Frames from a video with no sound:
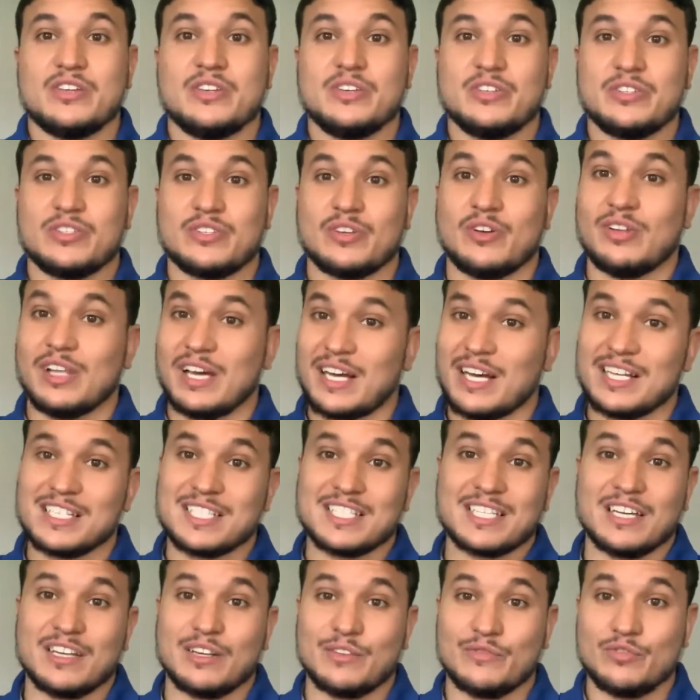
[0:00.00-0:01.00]
So like I
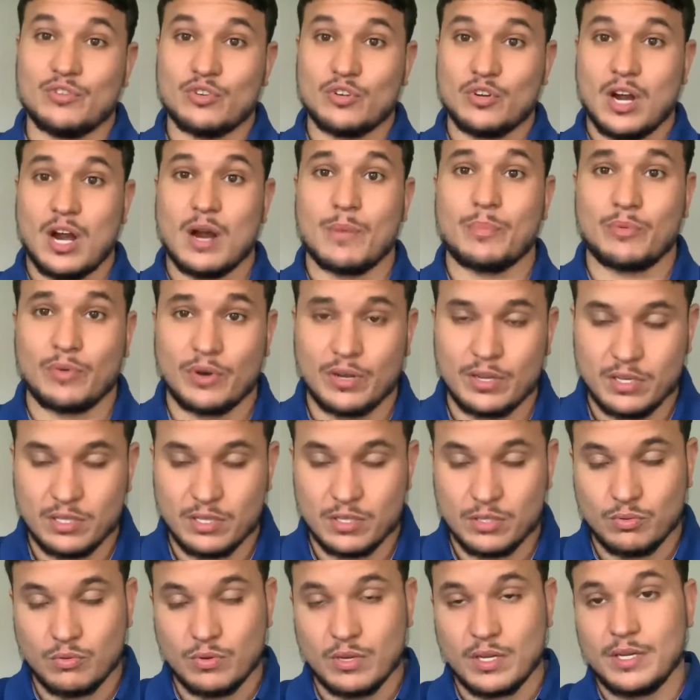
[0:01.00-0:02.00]
said, if you're operating
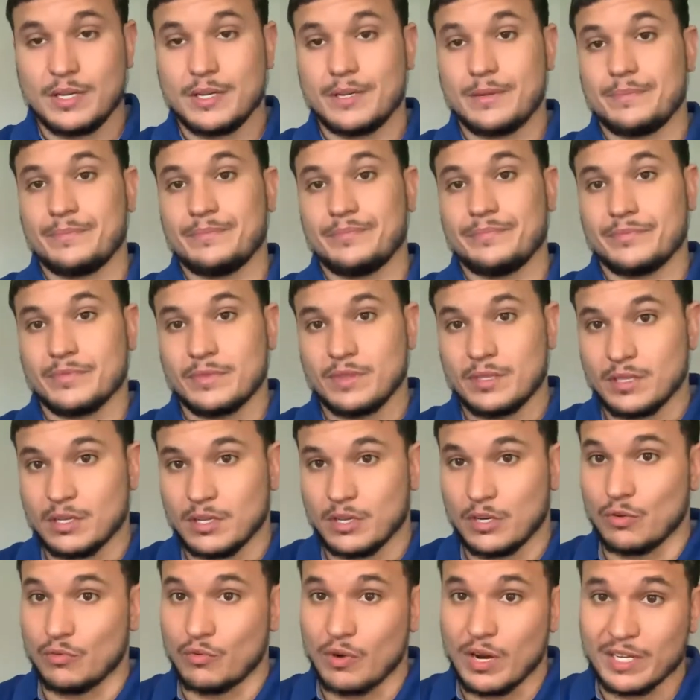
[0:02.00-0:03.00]
this way,
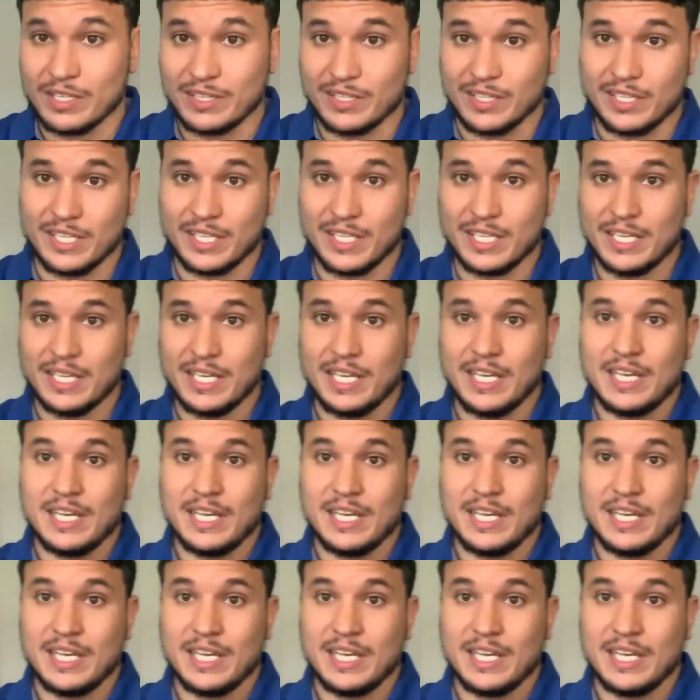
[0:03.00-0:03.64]
correct it.